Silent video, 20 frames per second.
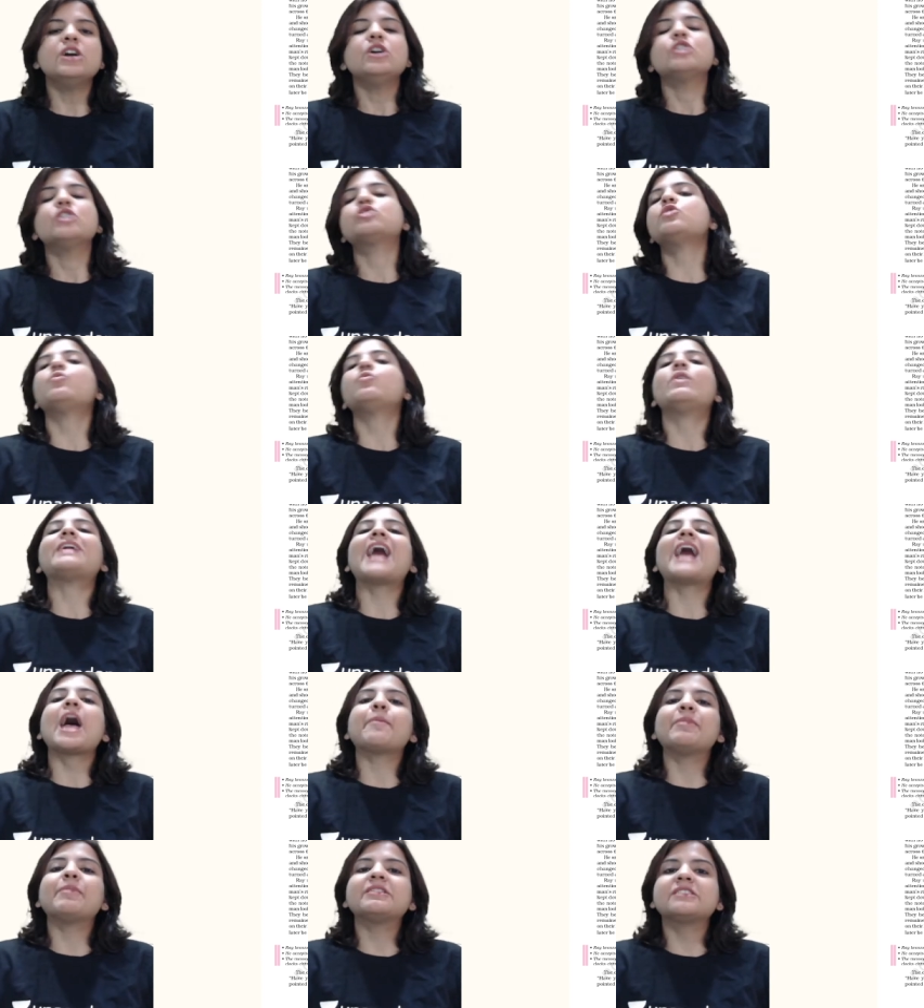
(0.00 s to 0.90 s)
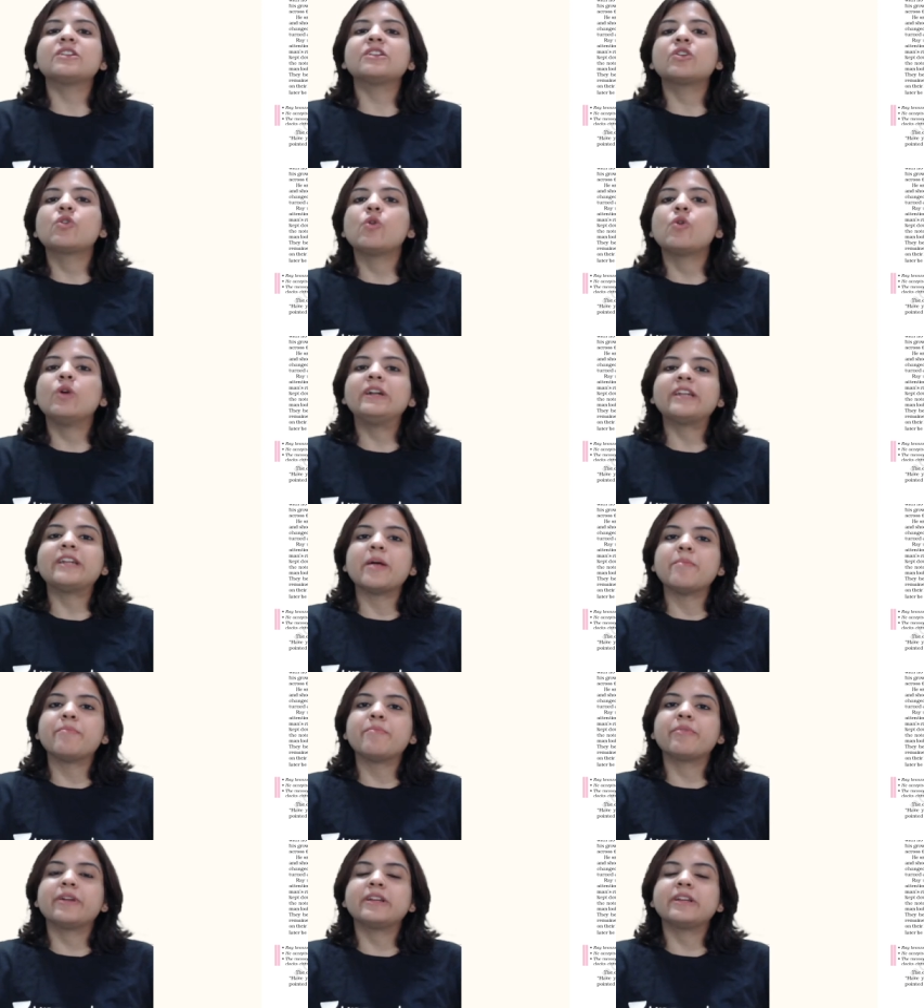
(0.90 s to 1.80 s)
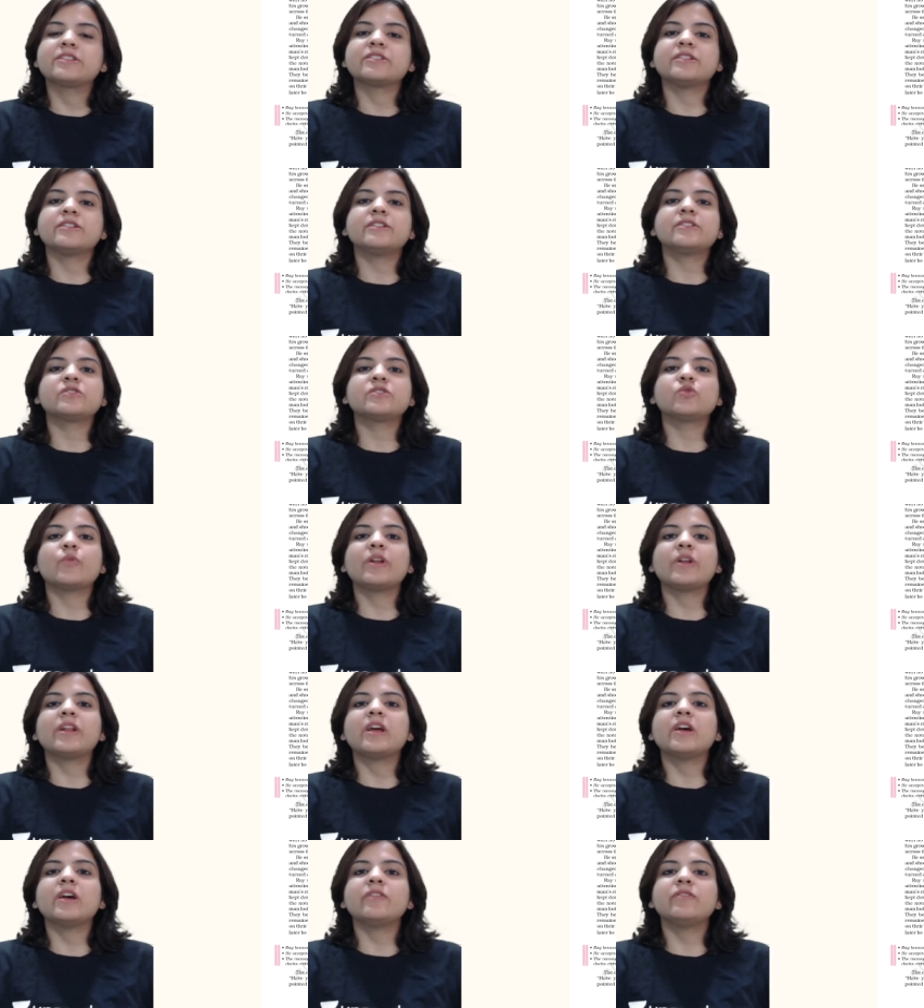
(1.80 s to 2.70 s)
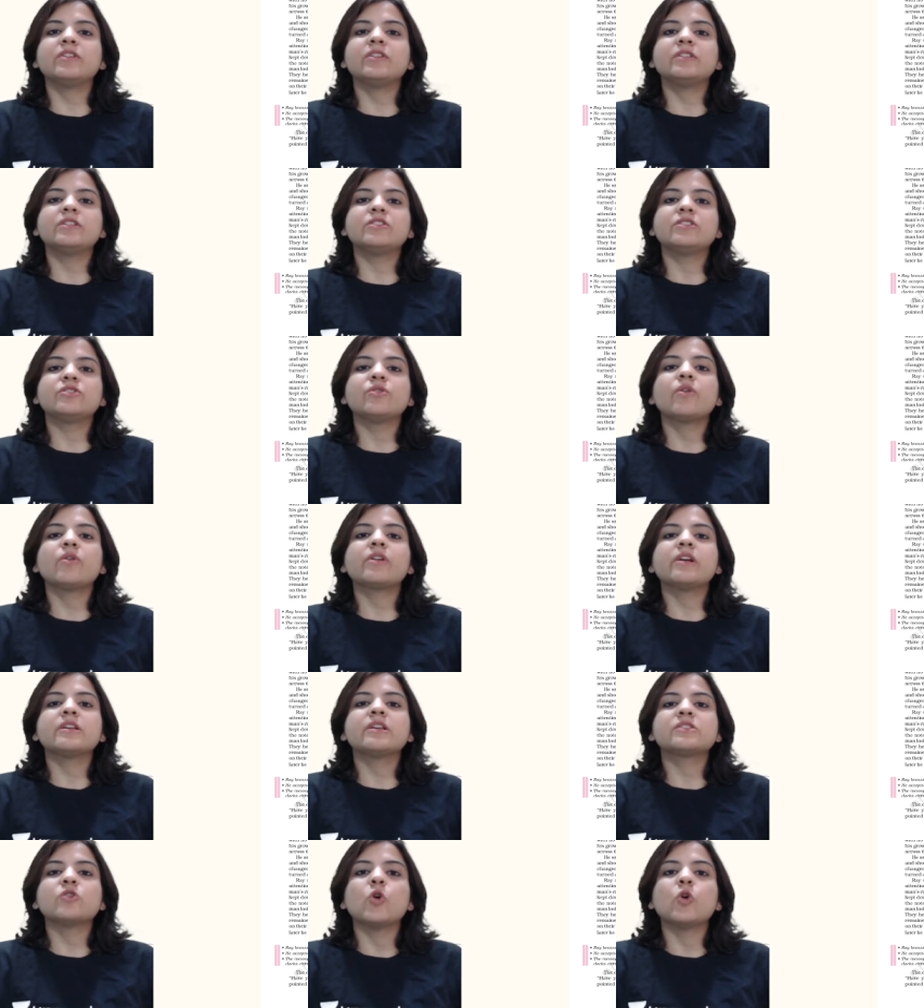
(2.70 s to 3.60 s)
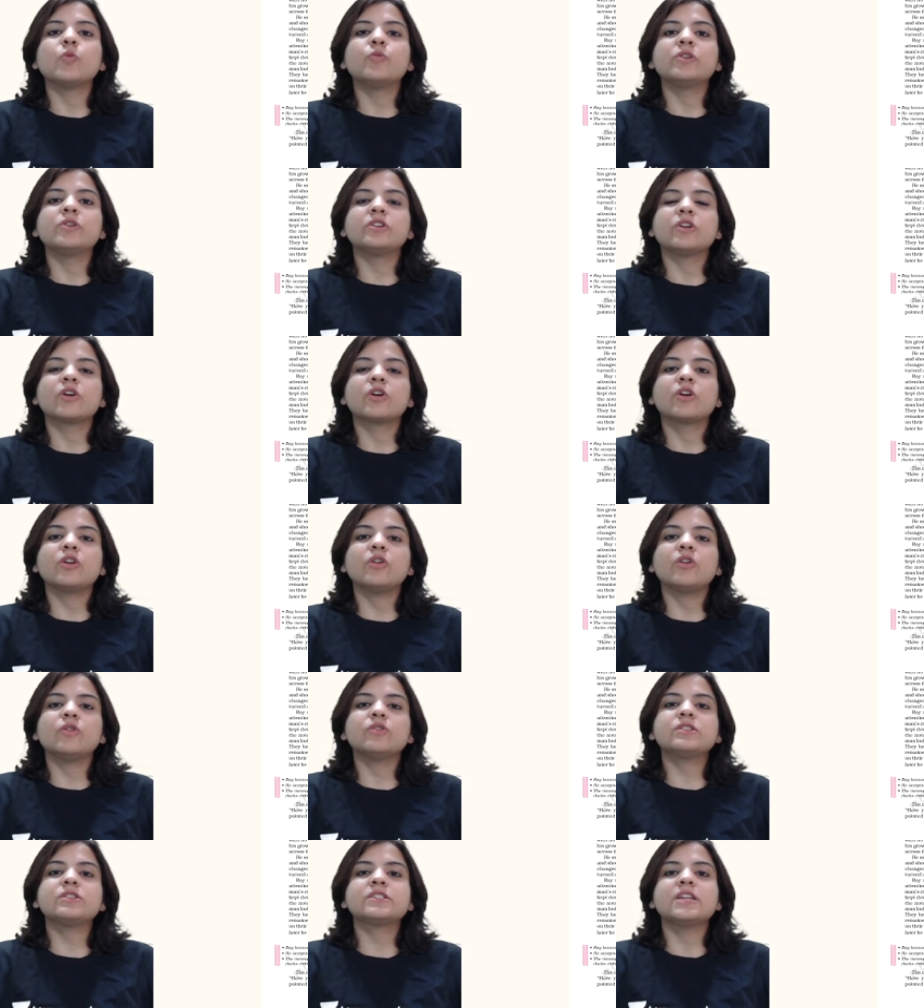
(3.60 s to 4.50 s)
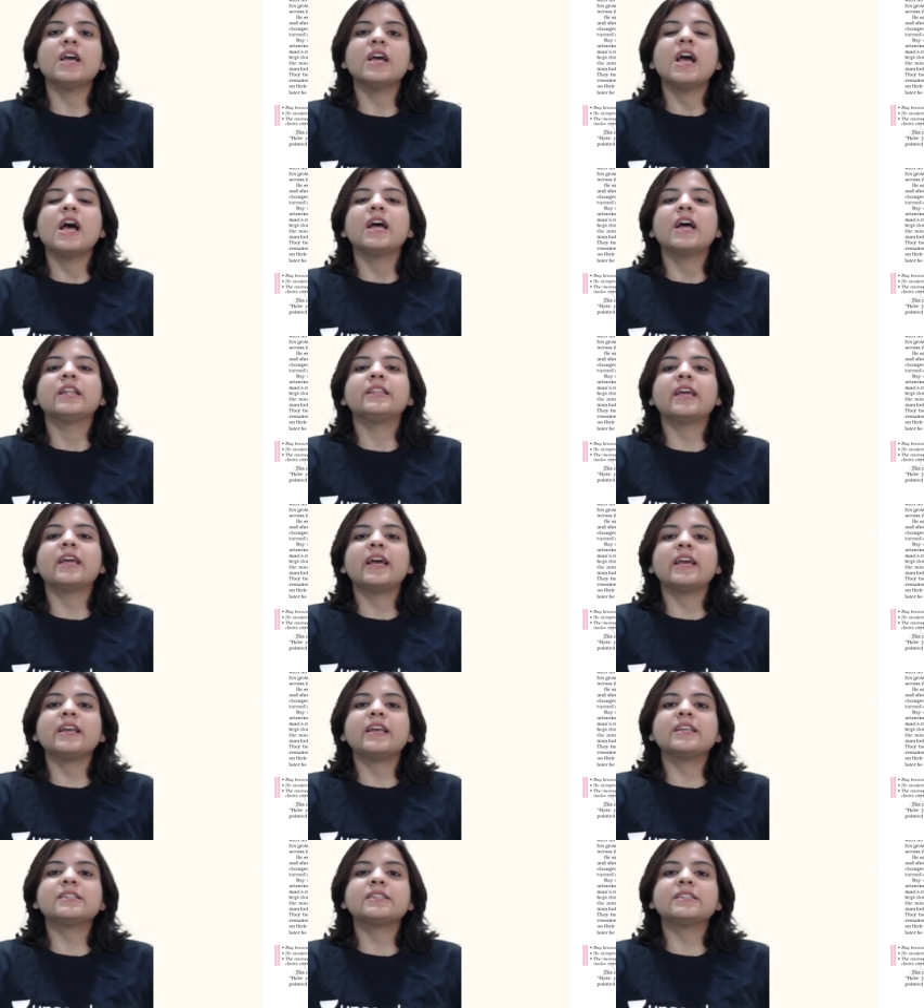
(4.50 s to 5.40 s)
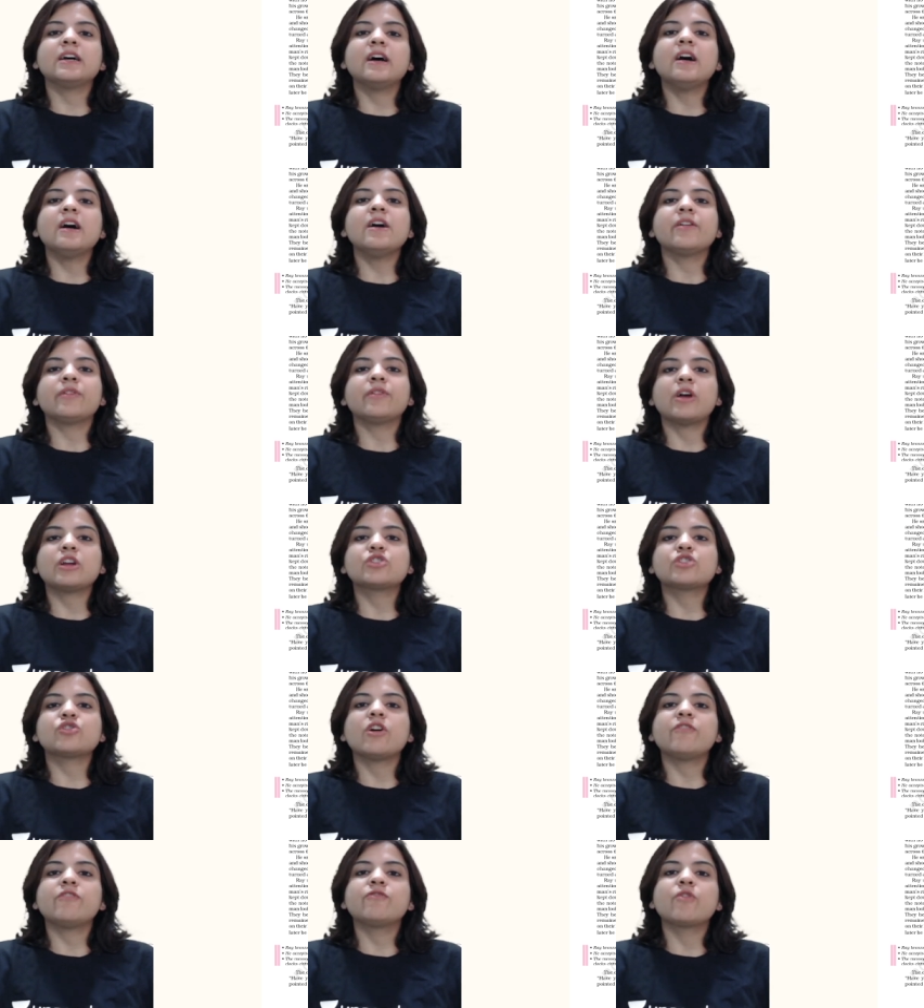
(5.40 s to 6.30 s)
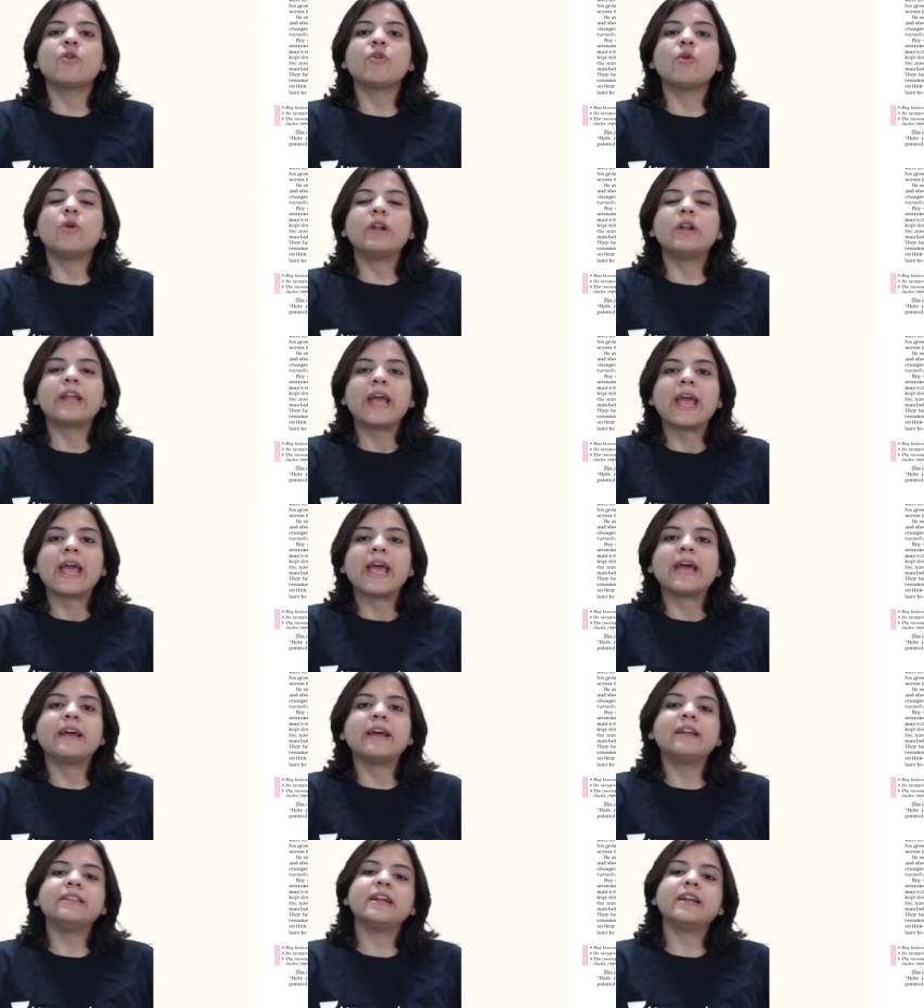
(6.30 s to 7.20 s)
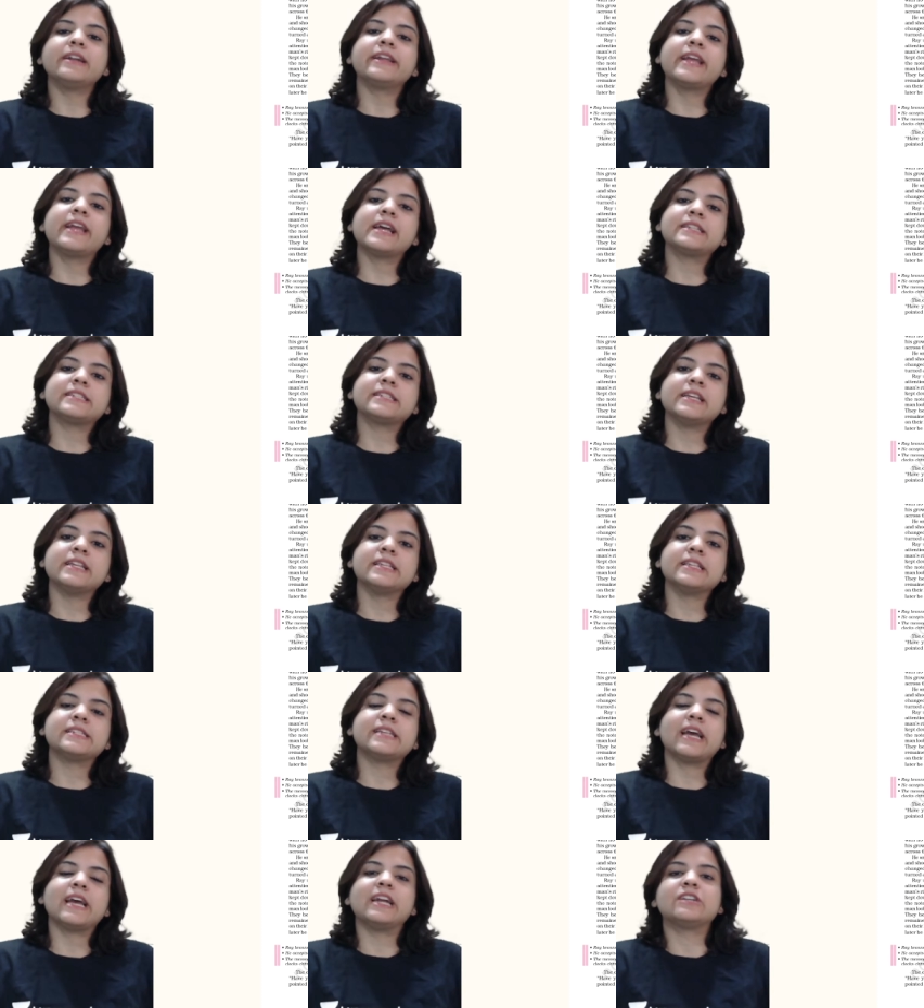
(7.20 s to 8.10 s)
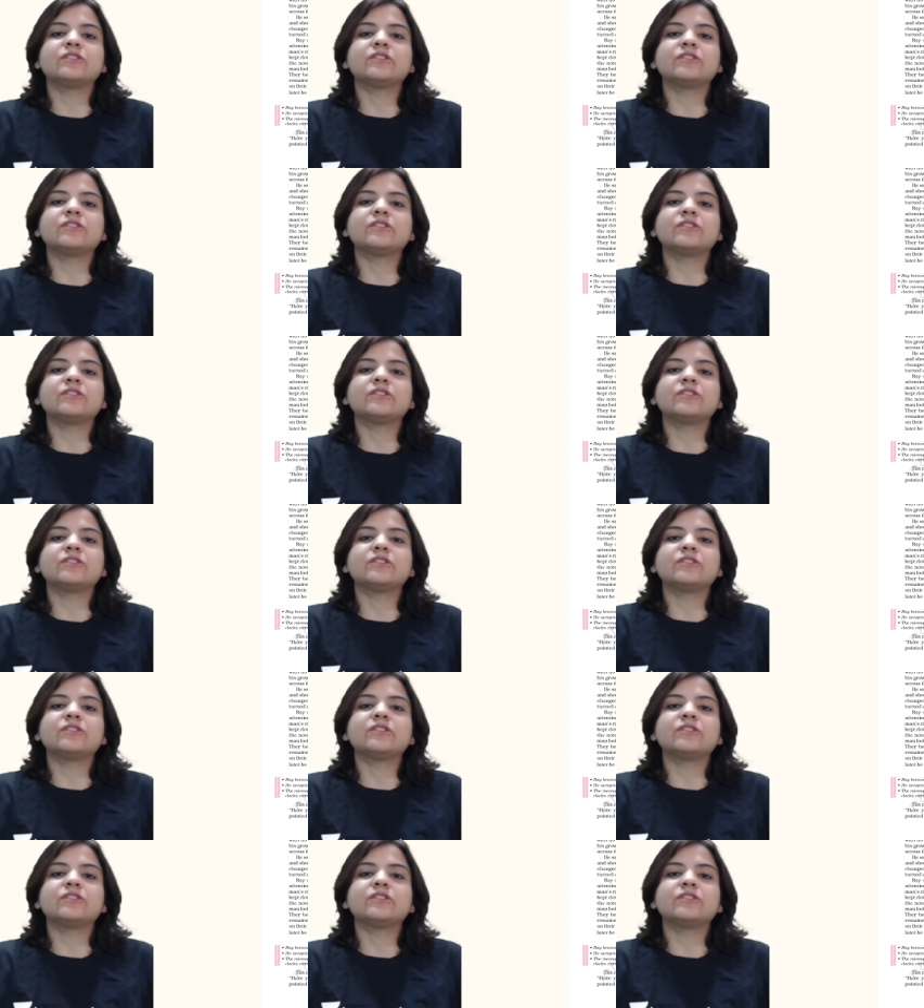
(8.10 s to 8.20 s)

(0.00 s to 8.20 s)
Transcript: So what happens in cold temperatures, whenever the door is opened or closed, there is a rush of cold air that gets inside.